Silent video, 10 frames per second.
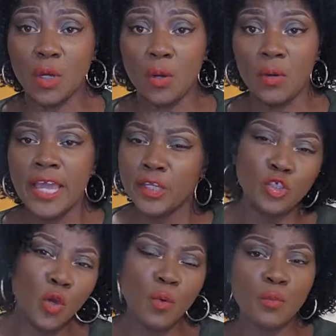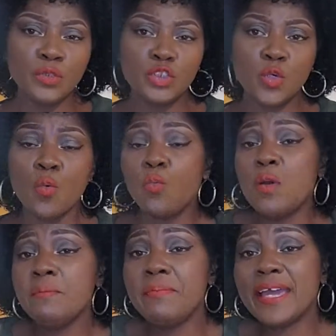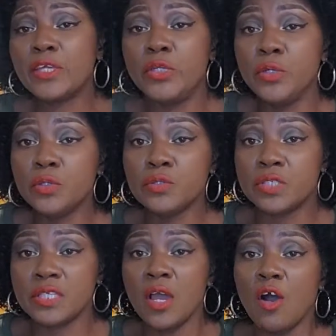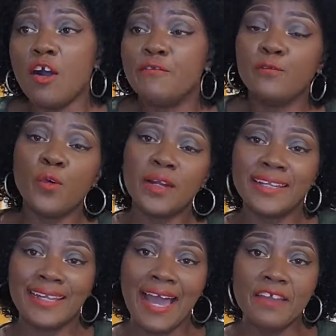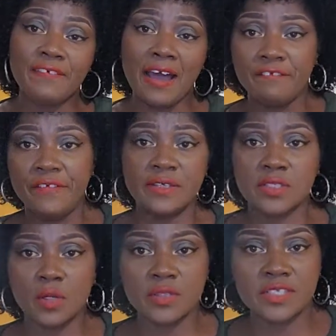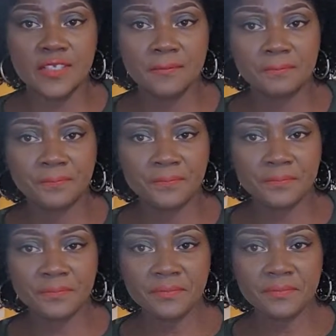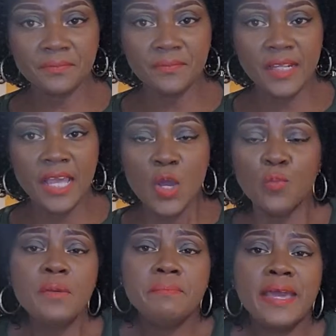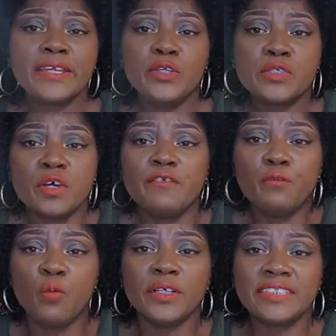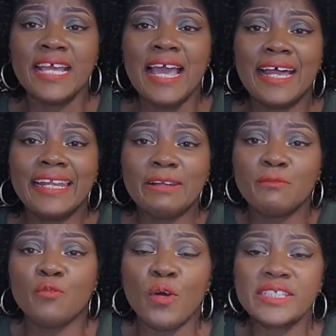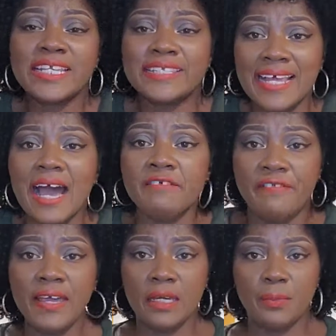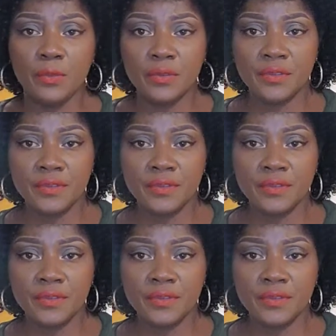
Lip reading: all. You know what we do? We make use of what life avails us. We make use of what is available.